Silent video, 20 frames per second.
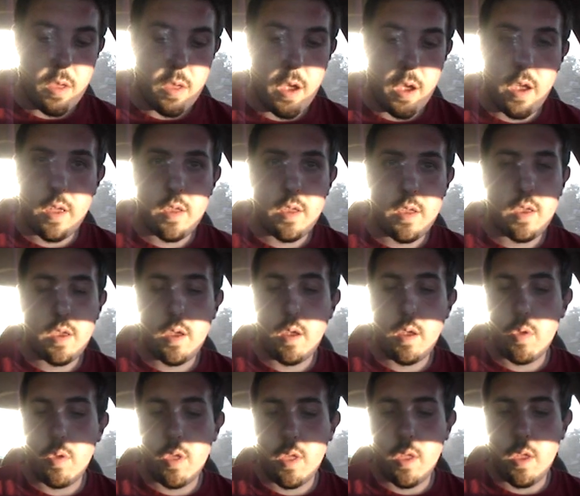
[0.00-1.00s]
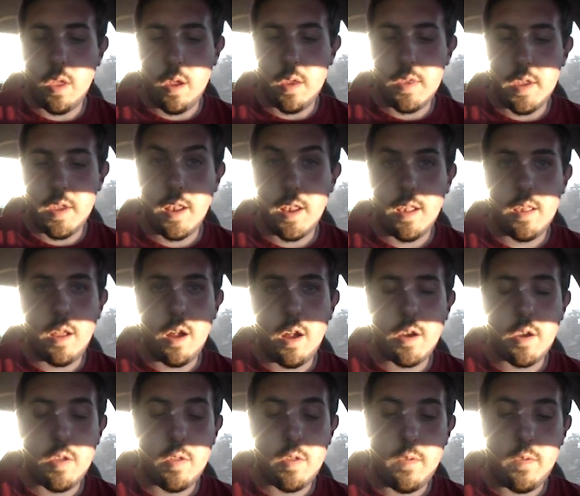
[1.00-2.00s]
So yeah, it was dated
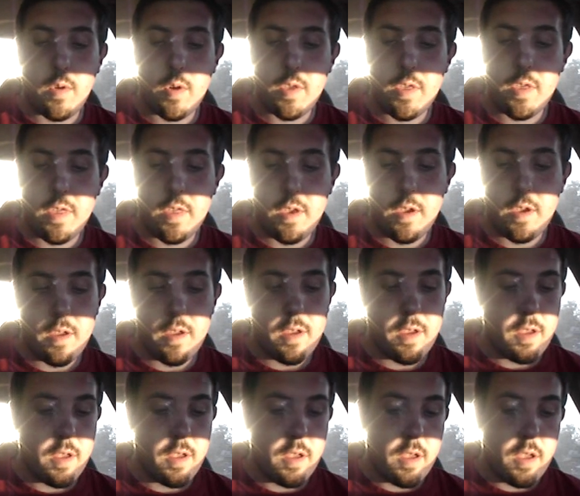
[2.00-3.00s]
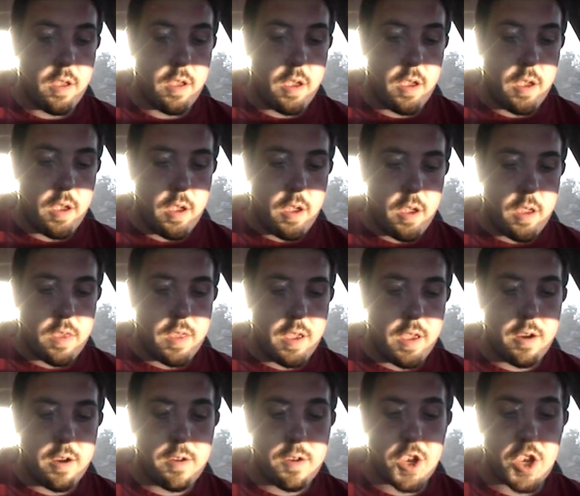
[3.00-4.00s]
August 4th.
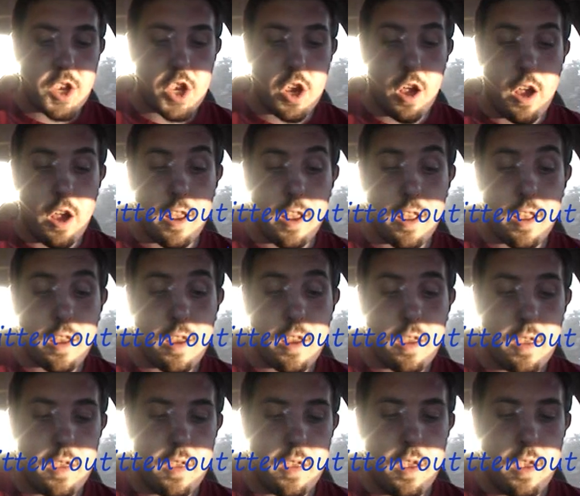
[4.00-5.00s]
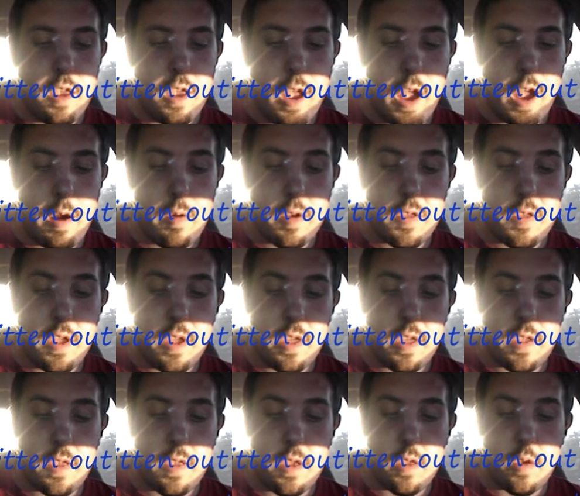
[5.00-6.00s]
Dear Sean, how are
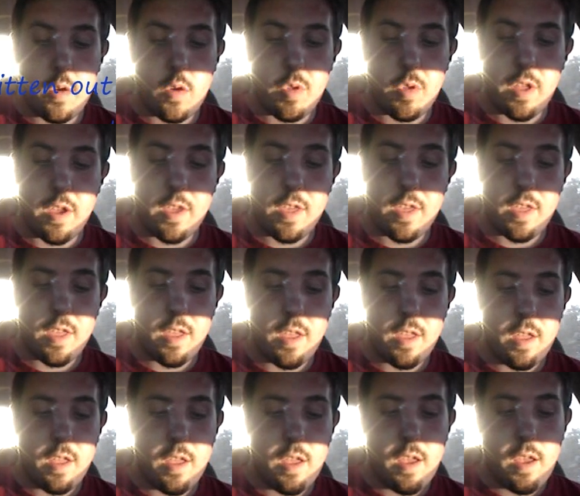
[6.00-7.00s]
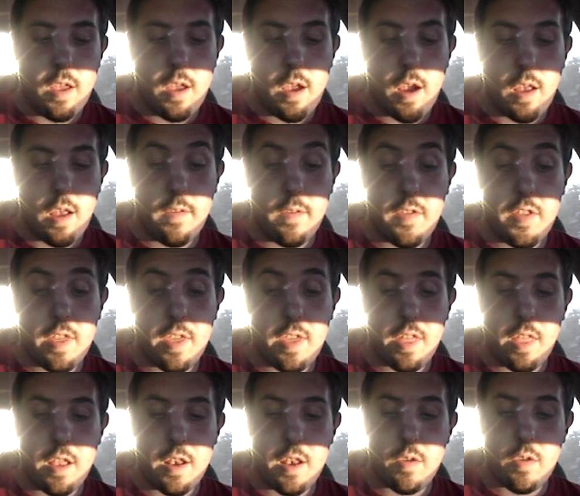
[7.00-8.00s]
things at the new place? I love that
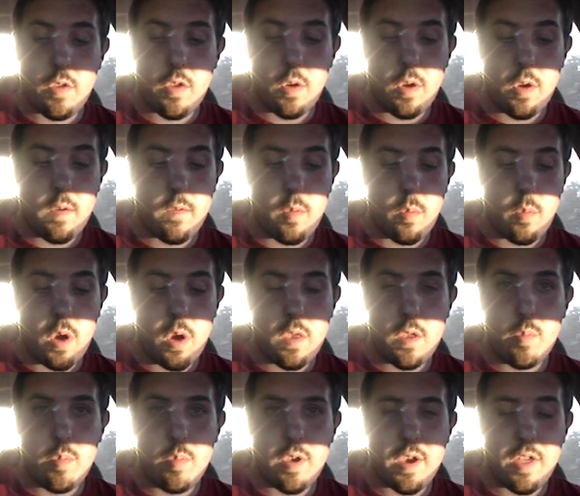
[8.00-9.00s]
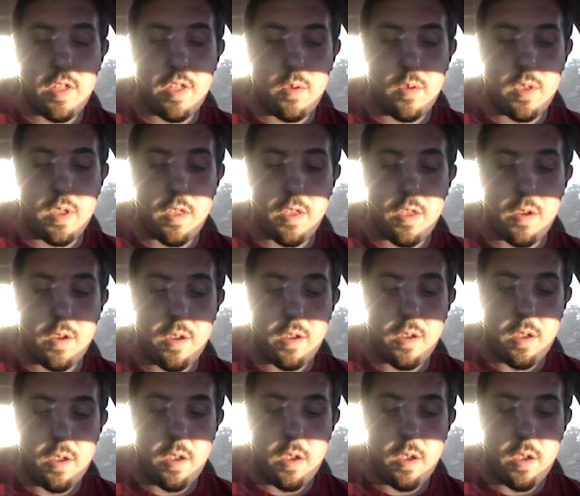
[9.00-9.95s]
this letter is going from one new place to another.